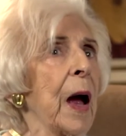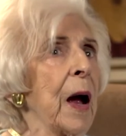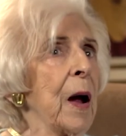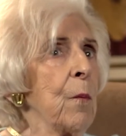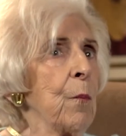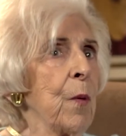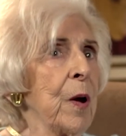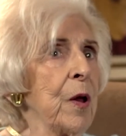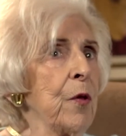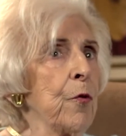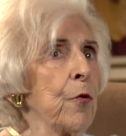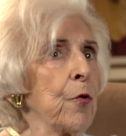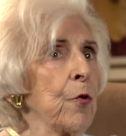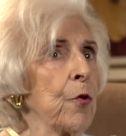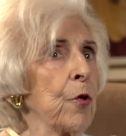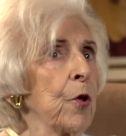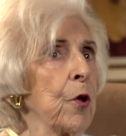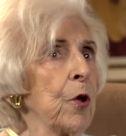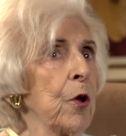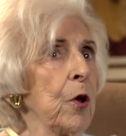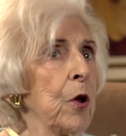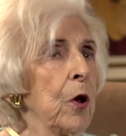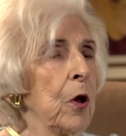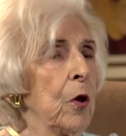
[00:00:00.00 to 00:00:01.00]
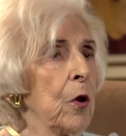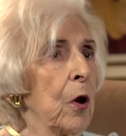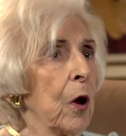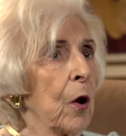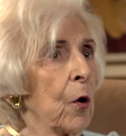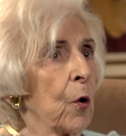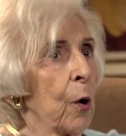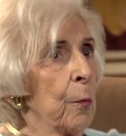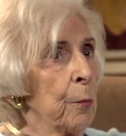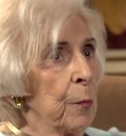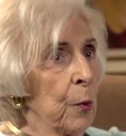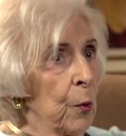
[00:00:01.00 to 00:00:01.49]
I went to the
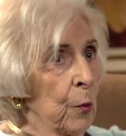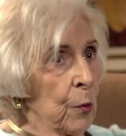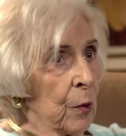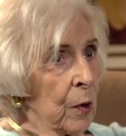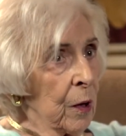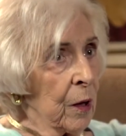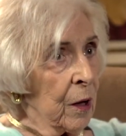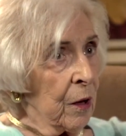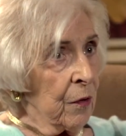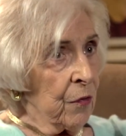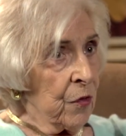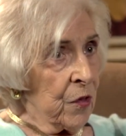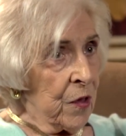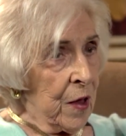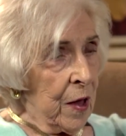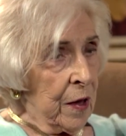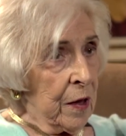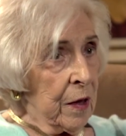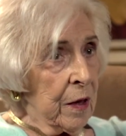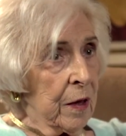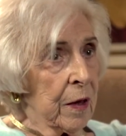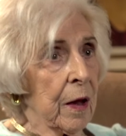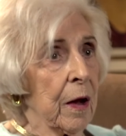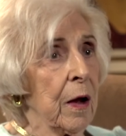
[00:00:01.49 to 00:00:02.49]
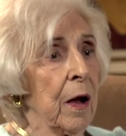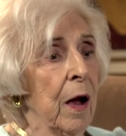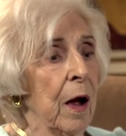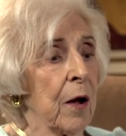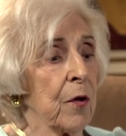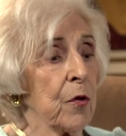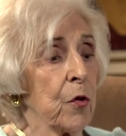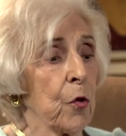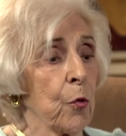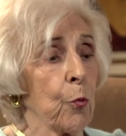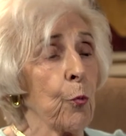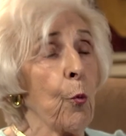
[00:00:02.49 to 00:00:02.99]
community centre.
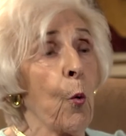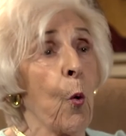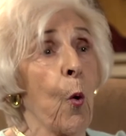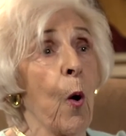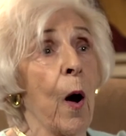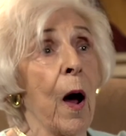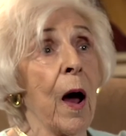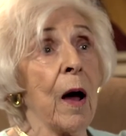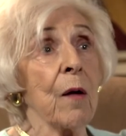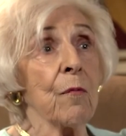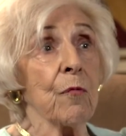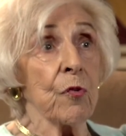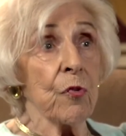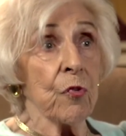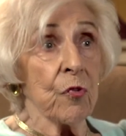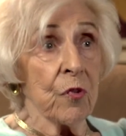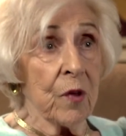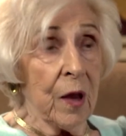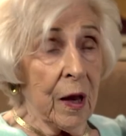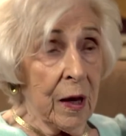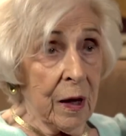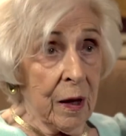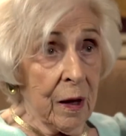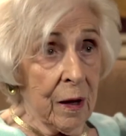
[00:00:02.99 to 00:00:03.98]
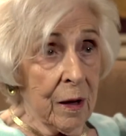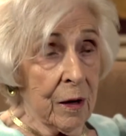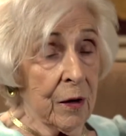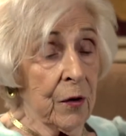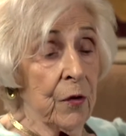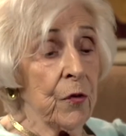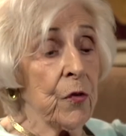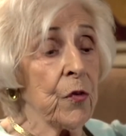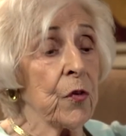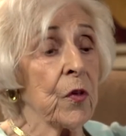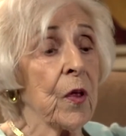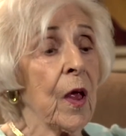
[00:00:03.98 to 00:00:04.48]
I swore I was
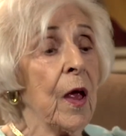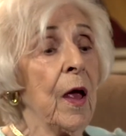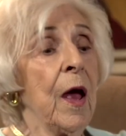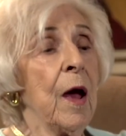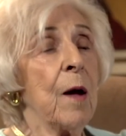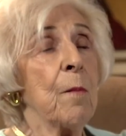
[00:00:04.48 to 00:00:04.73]
stateless.